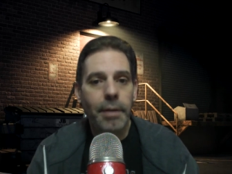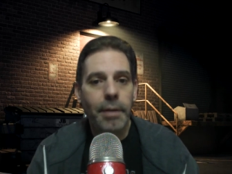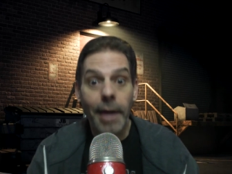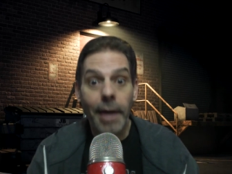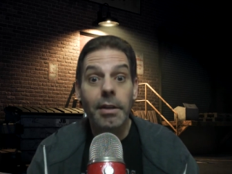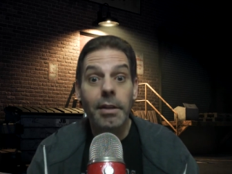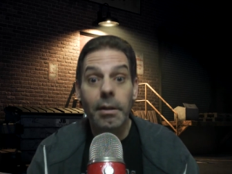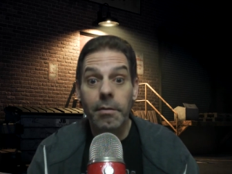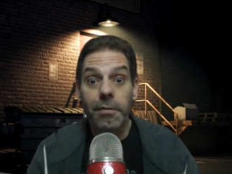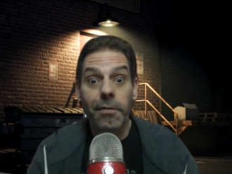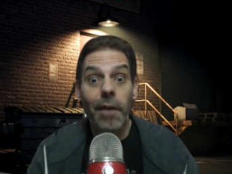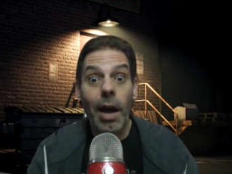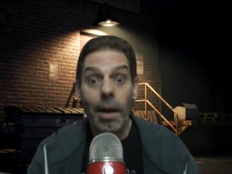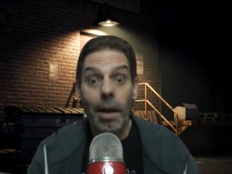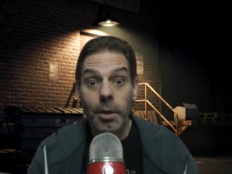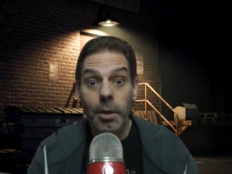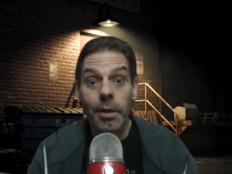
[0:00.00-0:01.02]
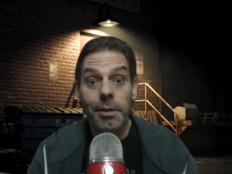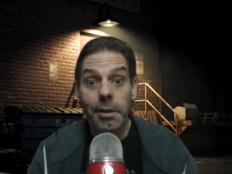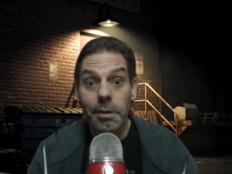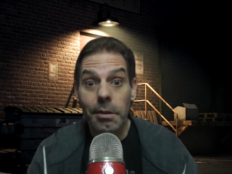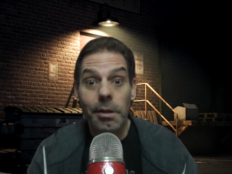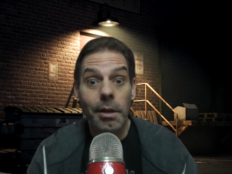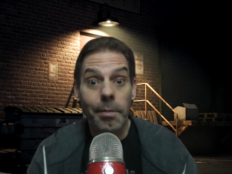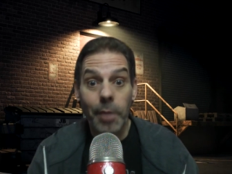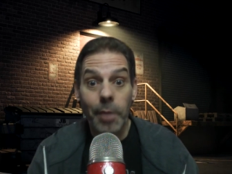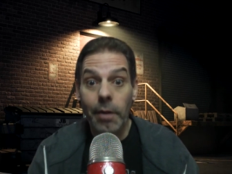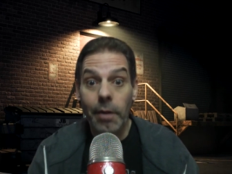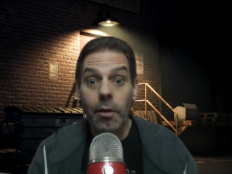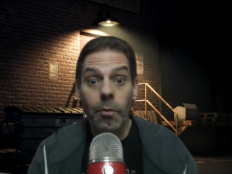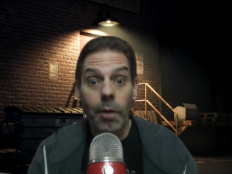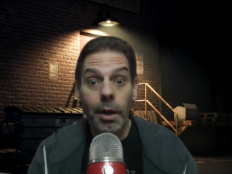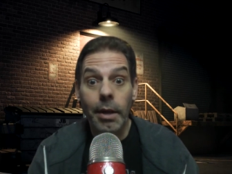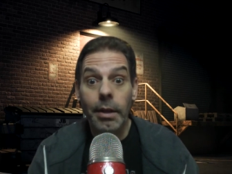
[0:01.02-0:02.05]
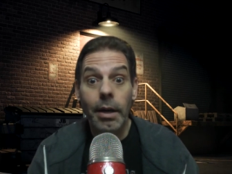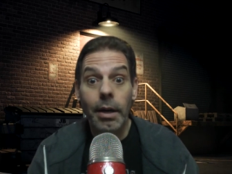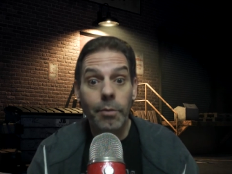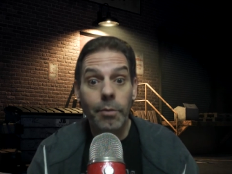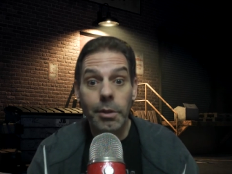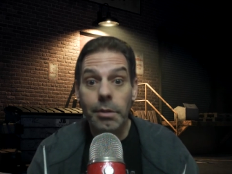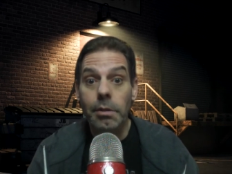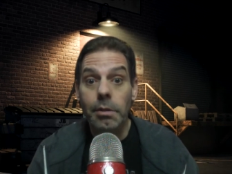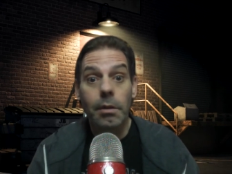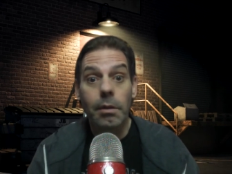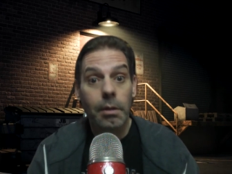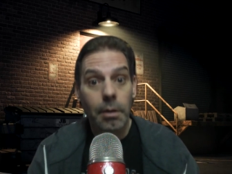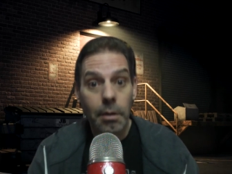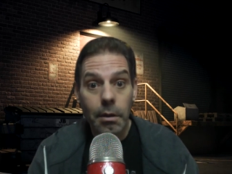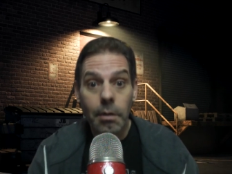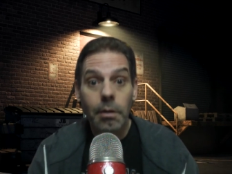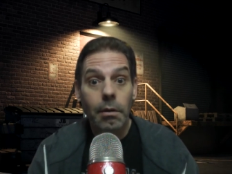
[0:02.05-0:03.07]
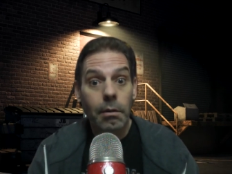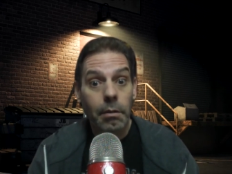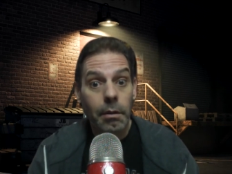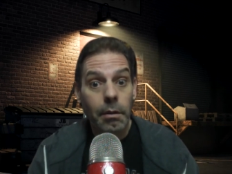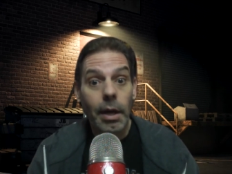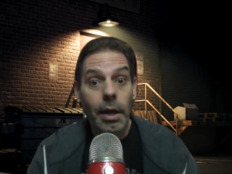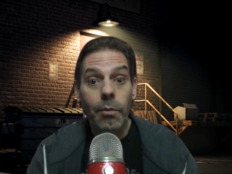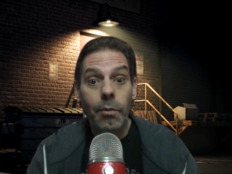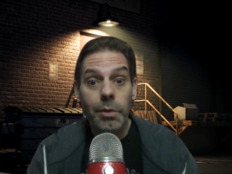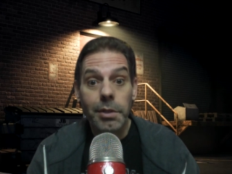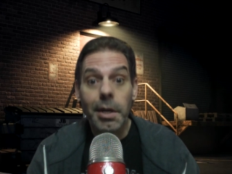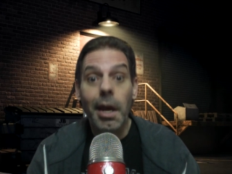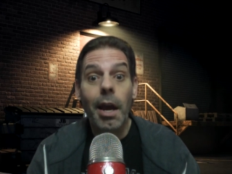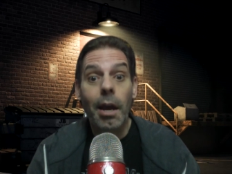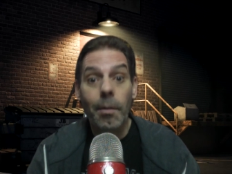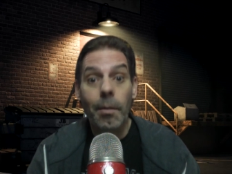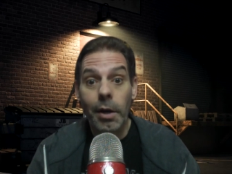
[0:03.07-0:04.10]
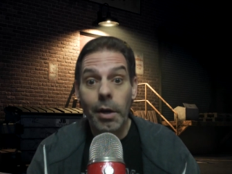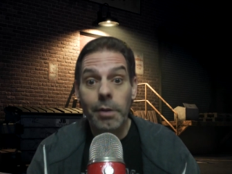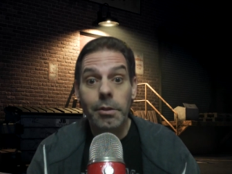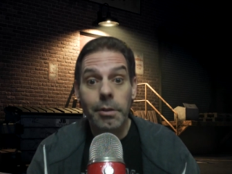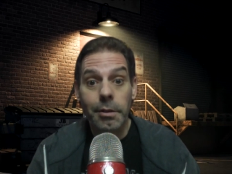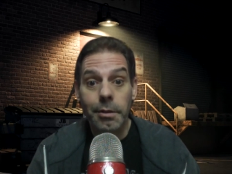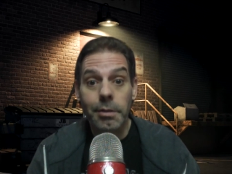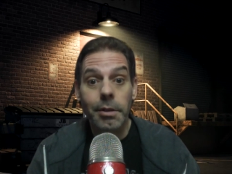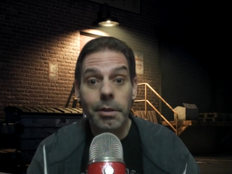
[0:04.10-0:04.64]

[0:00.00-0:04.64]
That did fabulously, by the way. That was gangbusters.